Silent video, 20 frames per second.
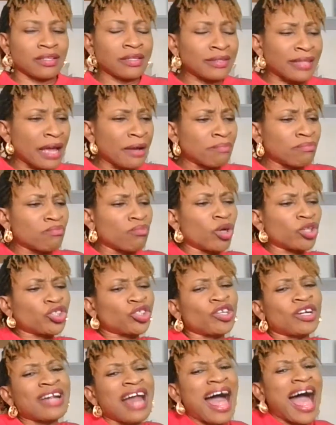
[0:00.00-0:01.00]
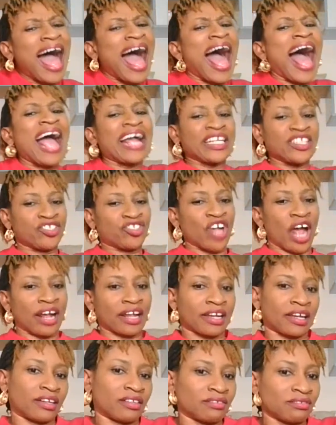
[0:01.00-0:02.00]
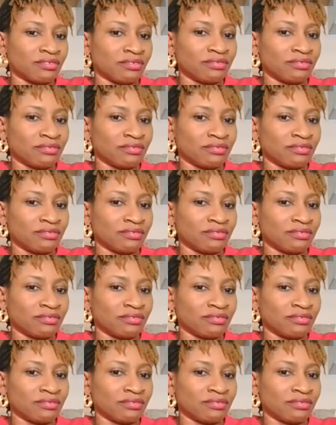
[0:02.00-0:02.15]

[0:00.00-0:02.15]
the emotional hijacking.